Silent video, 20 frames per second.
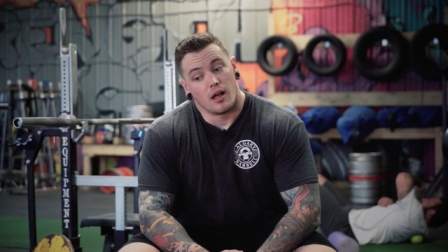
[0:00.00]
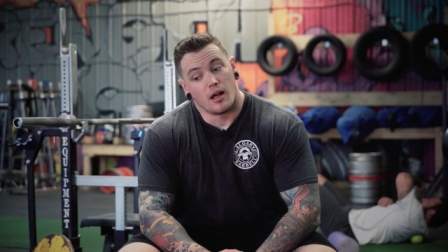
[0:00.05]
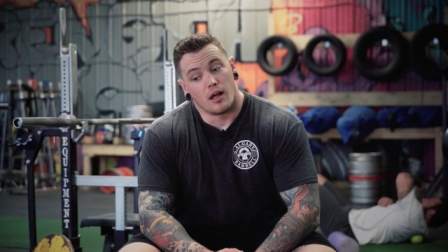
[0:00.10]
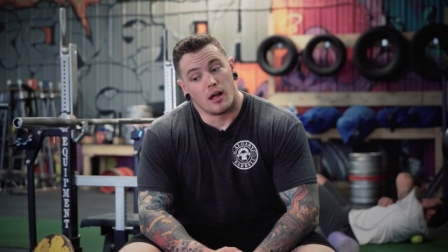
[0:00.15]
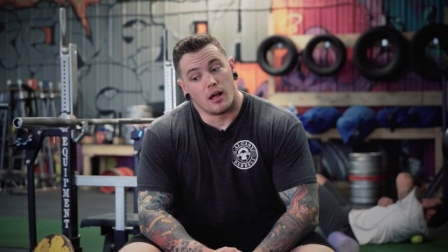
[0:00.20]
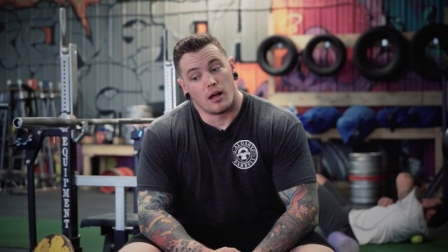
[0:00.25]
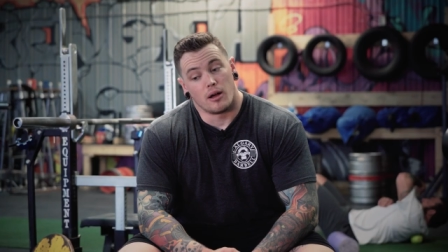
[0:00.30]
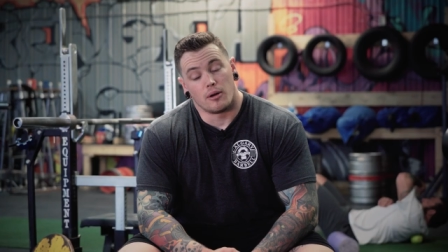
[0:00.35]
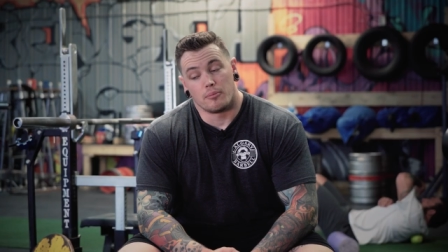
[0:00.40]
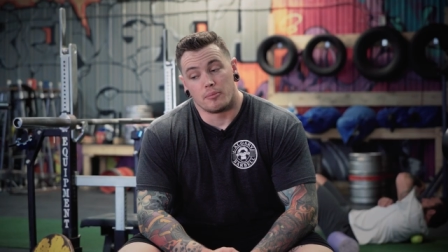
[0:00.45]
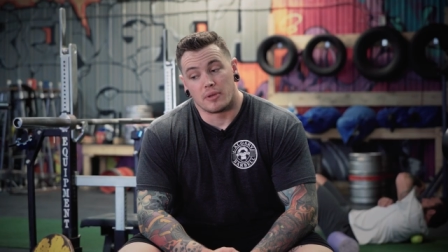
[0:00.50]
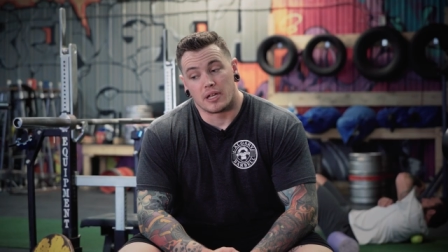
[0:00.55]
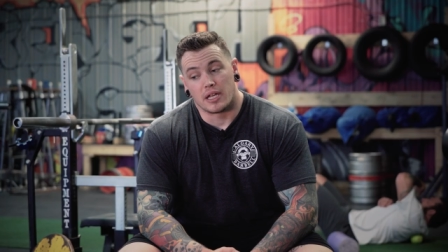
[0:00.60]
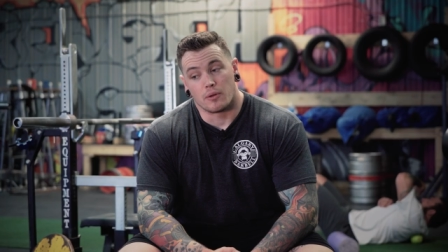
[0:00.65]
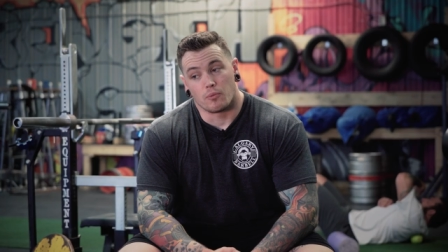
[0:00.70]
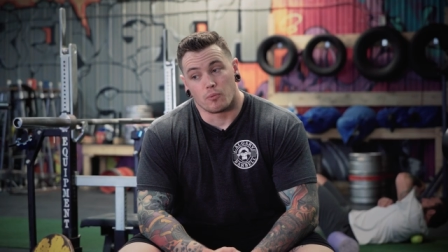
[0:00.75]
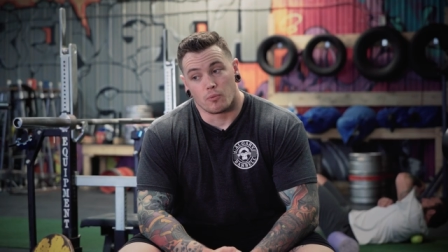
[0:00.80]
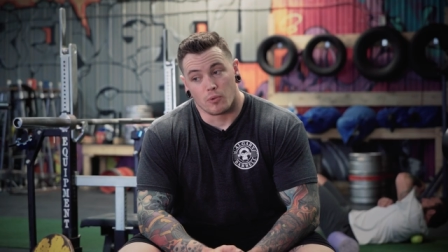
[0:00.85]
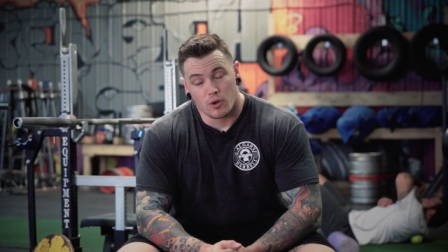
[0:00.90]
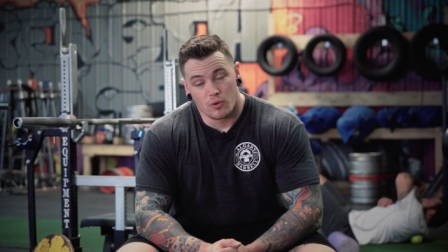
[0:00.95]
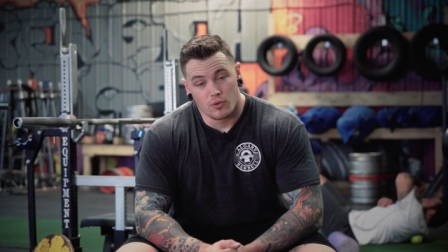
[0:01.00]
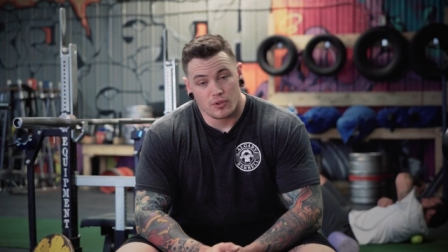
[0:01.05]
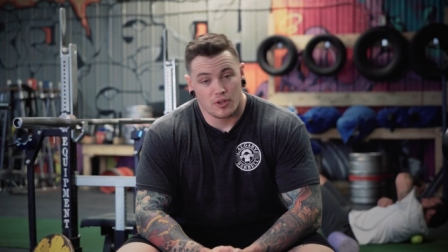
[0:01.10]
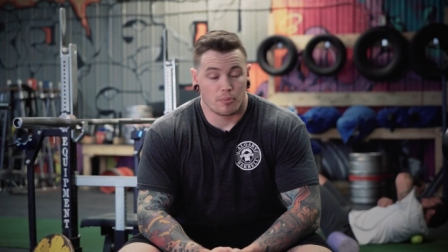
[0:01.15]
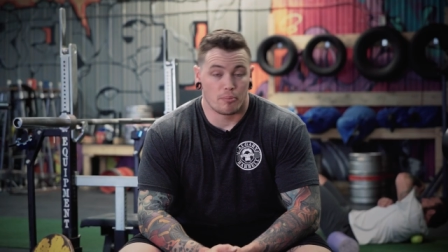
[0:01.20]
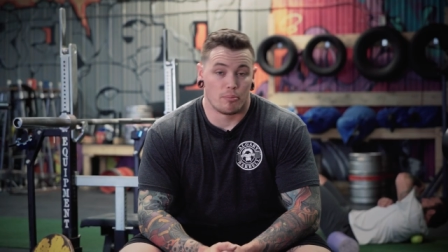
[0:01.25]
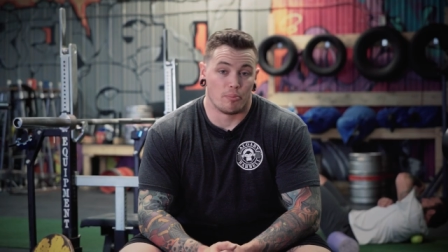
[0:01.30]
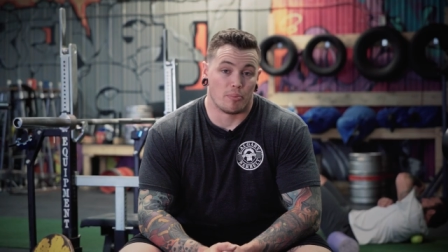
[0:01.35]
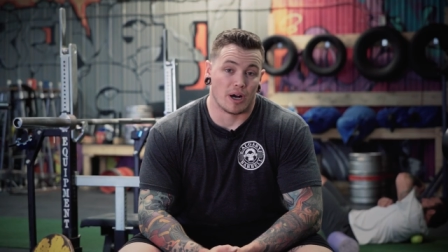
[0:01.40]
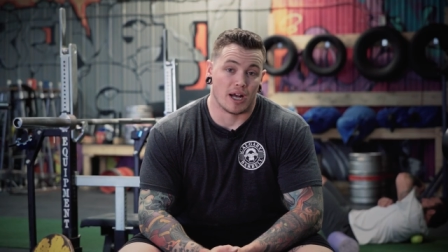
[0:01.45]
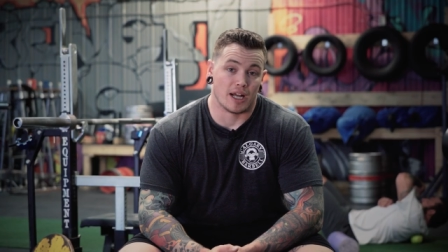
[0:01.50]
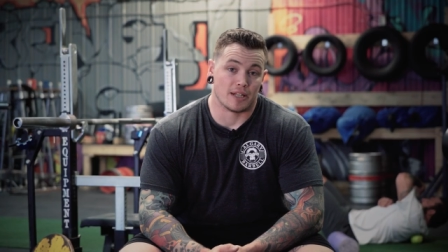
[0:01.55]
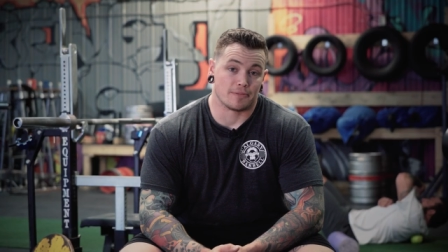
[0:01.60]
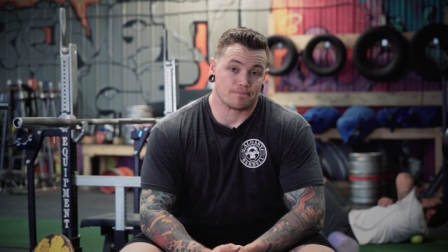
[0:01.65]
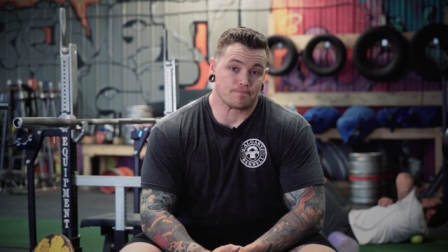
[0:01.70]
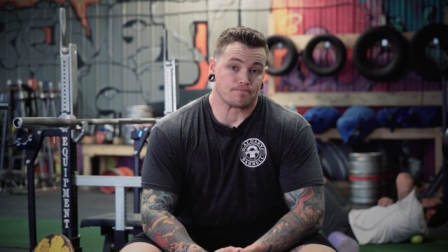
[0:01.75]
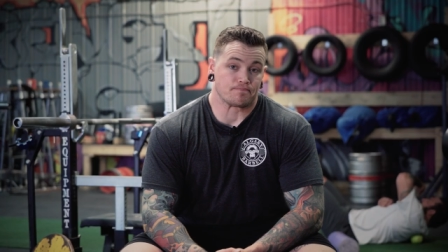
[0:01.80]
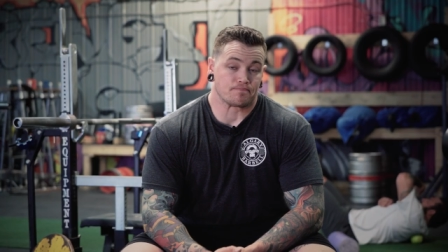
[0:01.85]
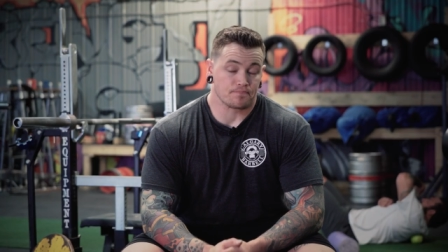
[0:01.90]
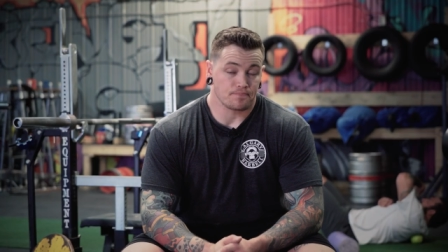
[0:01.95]
Um, it won't, but
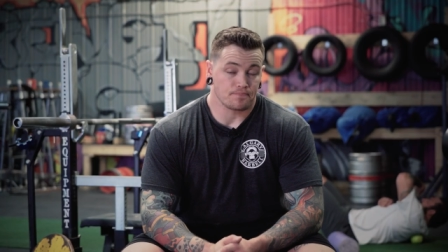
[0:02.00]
